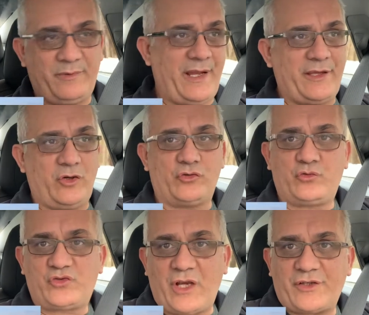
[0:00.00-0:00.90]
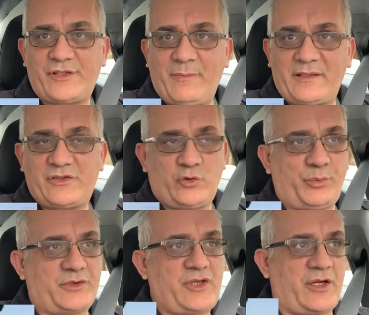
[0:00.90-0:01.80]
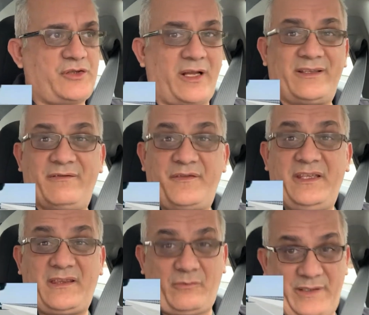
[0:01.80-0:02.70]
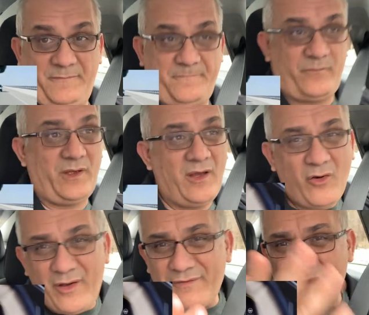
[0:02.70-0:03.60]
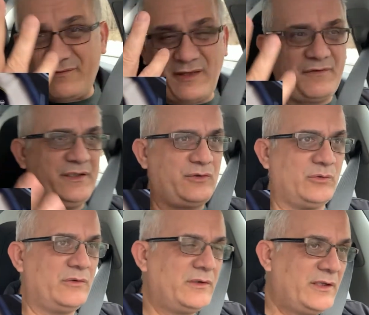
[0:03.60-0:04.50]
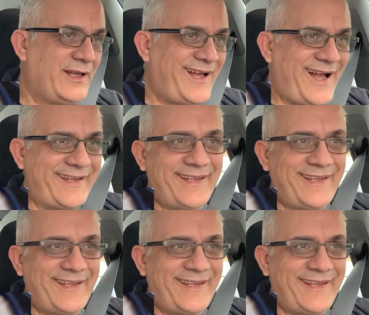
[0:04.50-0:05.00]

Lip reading: when I go to charge them at the supercharger on the V3, or even in the V2, I